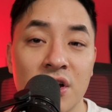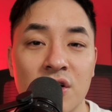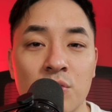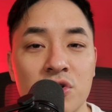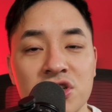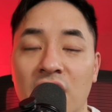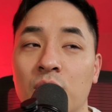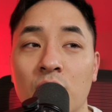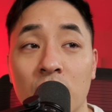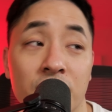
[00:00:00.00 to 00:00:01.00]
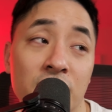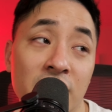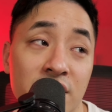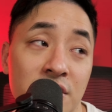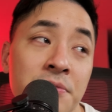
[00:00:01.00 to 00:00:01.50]
which I'll go over
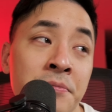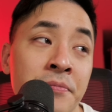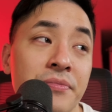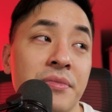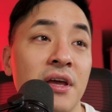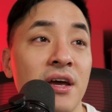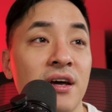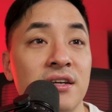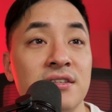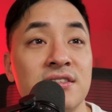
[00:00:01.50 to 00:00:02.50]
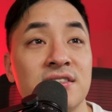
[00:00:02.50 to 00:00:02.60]
later, and